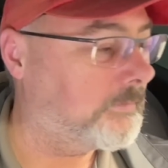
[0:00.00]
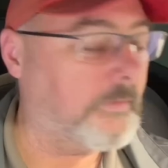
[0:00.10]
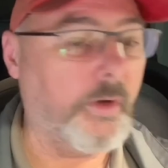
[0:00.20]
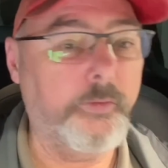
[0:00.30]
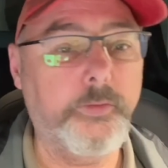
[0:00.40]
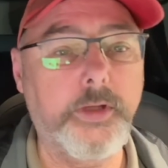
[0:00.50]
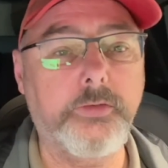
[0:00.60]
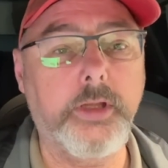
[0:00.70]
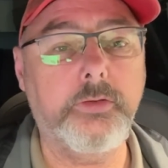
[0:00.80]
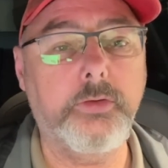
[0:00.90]
Hopefully it's
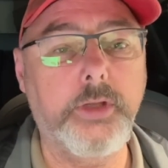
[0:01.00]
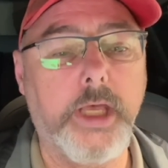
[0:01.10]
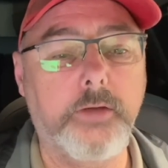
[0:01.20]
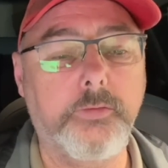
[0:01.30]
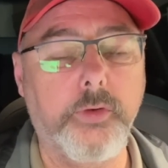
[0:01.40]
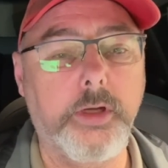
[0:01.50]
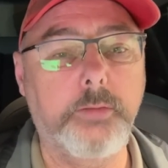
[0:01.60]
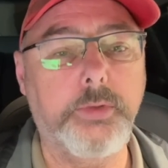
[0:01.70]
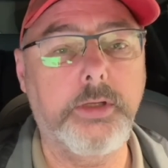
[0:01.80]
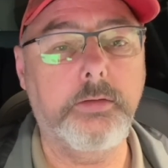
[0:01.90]
not too loud for you,
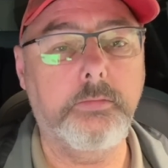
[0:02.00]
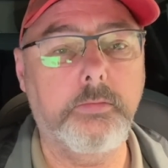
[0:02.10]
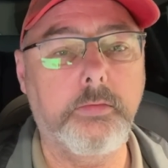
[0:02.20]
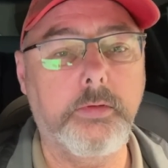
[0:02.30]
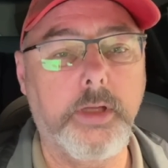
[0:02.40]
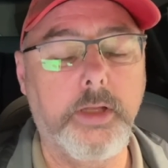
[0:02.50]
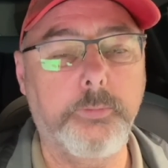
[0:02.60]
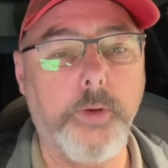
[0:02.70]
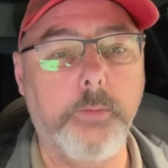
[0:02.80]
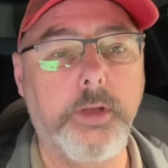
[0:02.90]
but it's
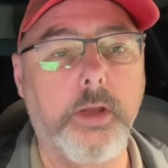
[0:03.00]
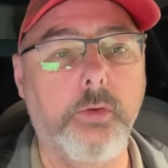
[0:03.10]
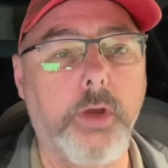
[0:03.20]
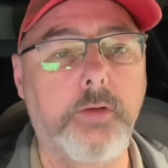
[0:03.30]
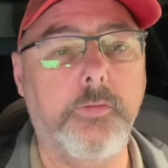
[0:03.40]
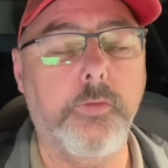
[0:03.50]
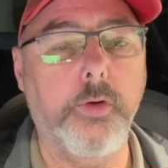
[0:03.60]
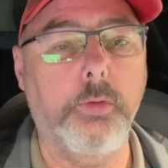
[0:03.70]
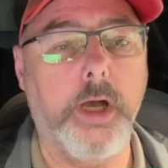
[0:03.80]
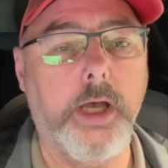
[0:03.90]
probably going to run for
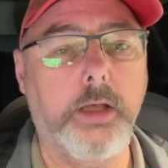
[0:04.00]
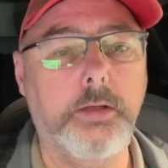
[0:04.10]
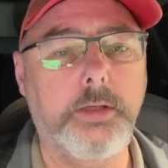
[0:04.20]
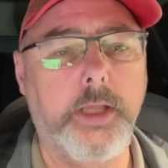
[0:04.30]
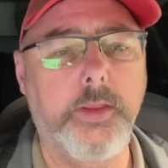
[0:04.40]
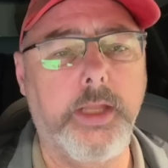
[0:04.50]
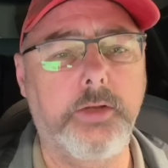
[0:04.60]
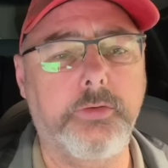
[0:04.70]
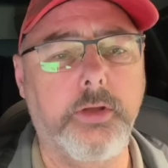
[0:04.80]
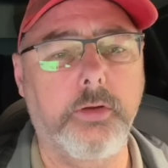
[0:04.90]
a while, and then
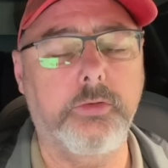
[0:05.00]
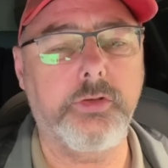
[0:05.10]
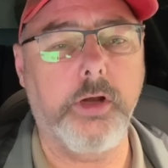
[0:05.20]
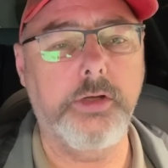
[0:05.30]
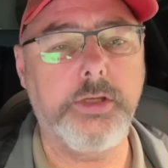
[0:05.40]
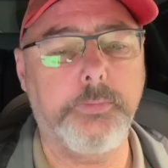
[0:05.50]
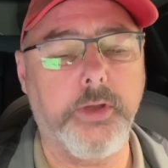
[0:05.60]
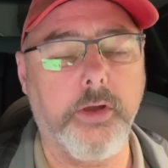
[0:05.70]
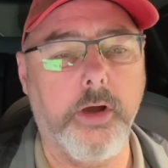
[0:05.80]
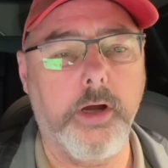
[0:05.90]
it's going to charge up the
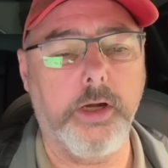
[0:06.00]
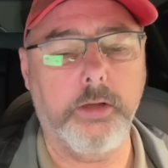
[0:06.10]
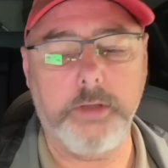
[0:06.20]
car, and